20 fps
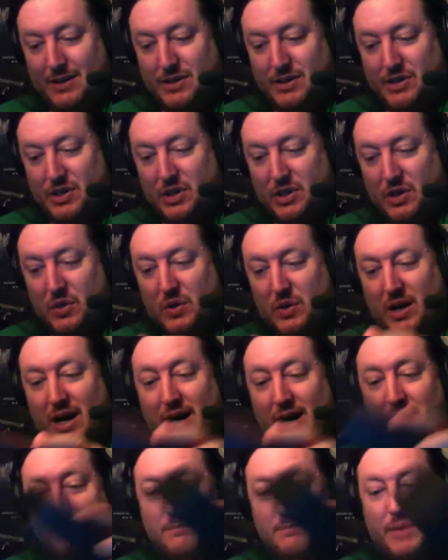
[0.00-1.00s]
So
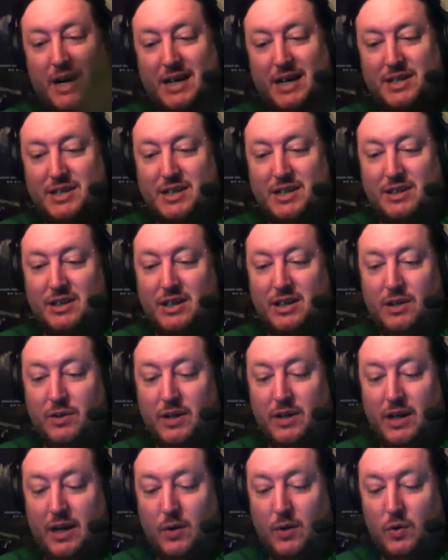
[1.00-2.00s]
unboxing the
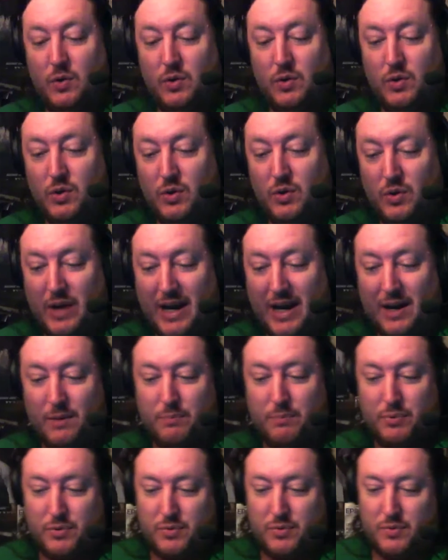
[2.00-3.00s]
unit, ooh, how
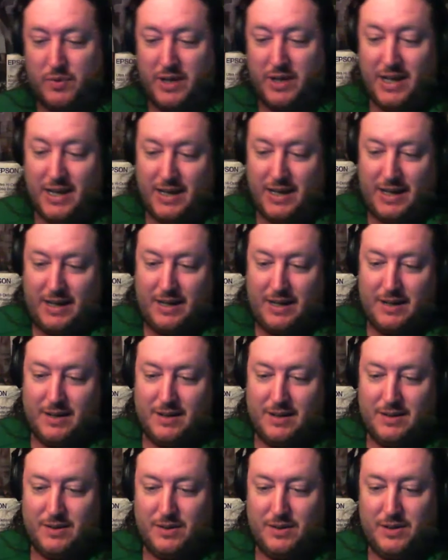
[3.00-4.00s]
pretty.
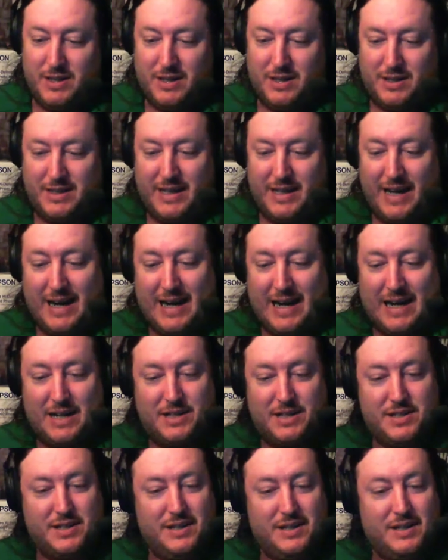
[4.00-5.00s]
Look at that
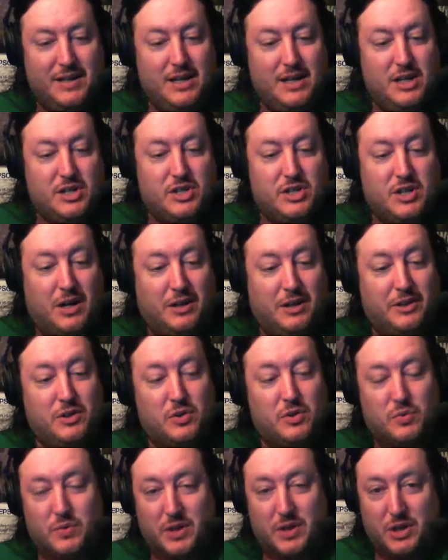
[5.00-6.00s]
solid
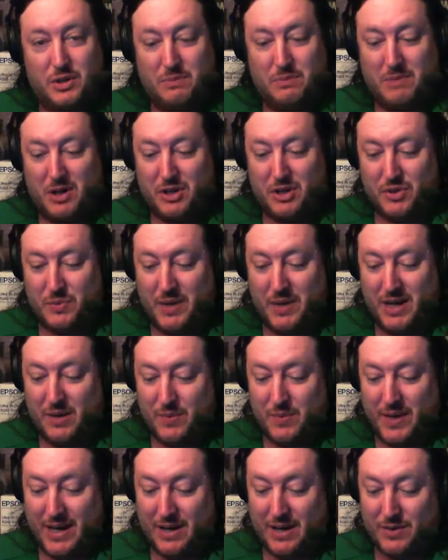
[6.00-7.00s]
chrome all the way
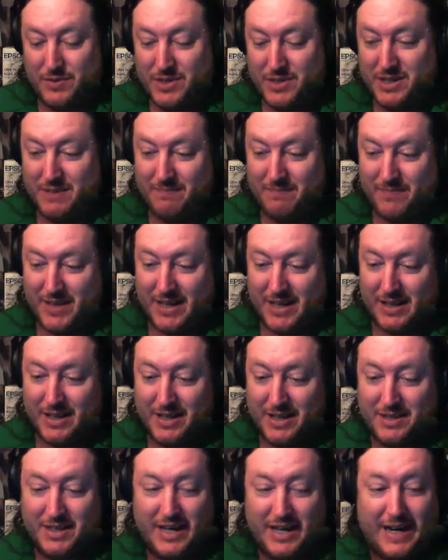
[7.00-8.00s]
around. I
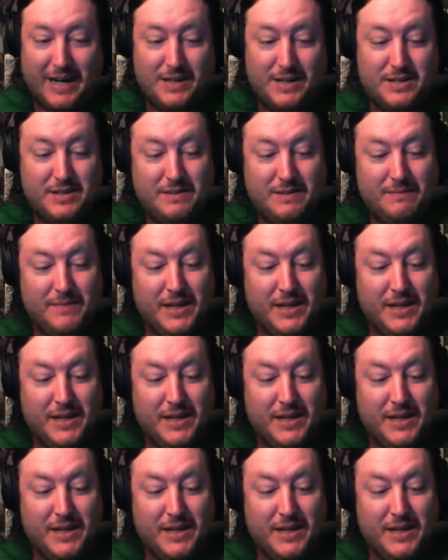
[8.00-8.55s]
like that.